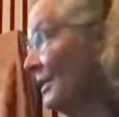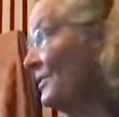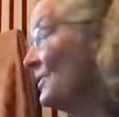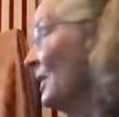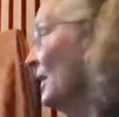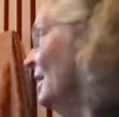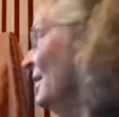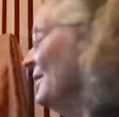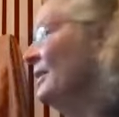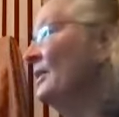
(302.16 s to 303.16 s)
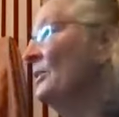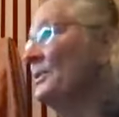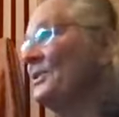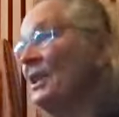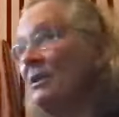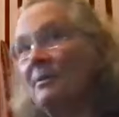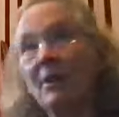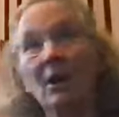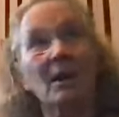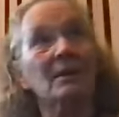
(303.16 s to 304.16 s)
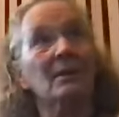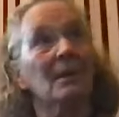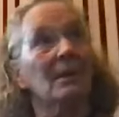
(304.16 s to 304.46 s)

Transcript: this? Then there was Theravada,